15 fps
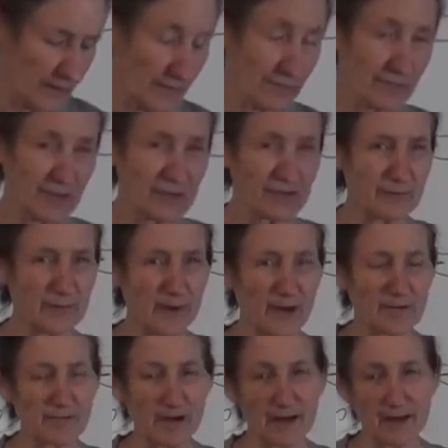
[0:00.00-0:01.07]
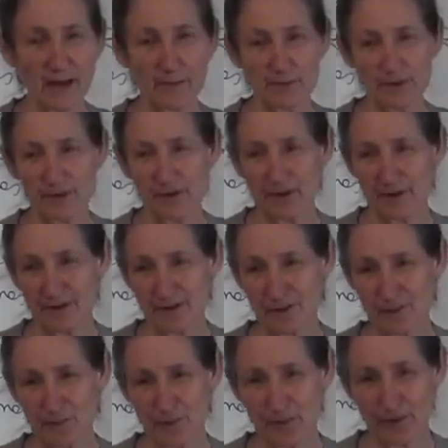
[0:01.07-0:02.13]
A friend of mine rang up, and her
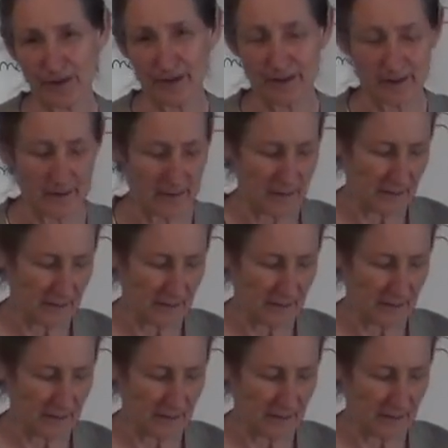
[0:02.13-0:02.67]
little boy.